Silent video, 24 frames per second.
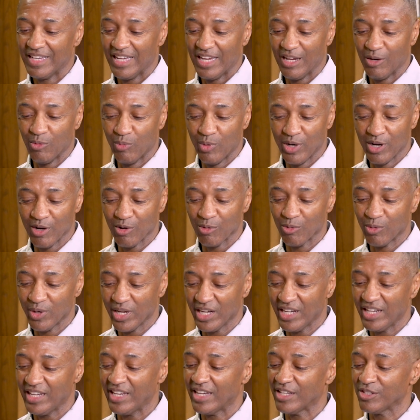And we're
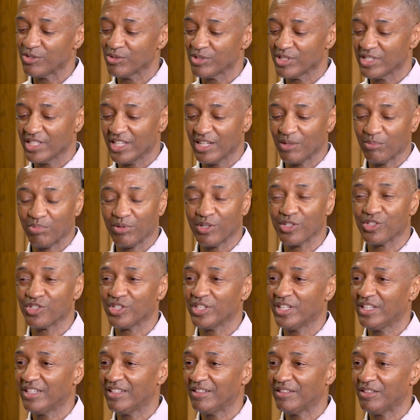really interested in
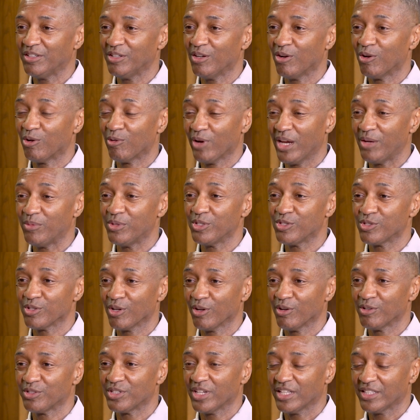pushing, you know, great
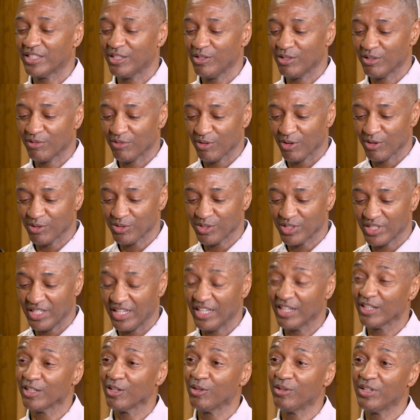research at the university,
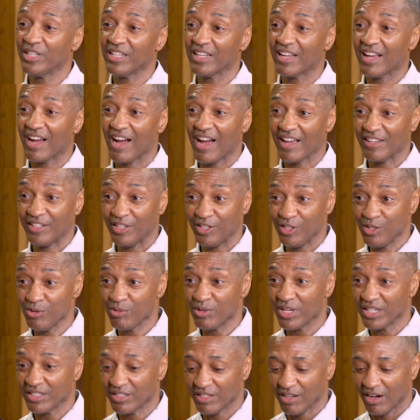including the kind that you
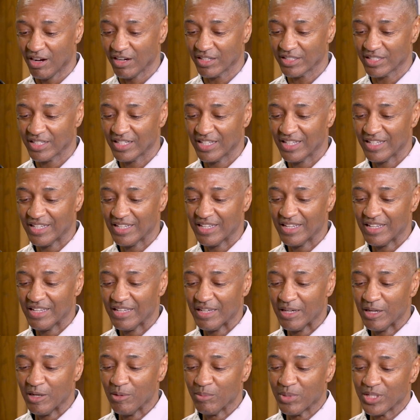conduct.
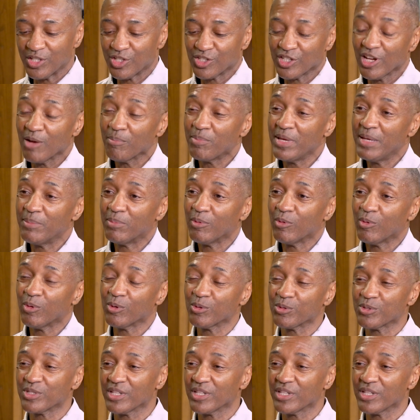But some people will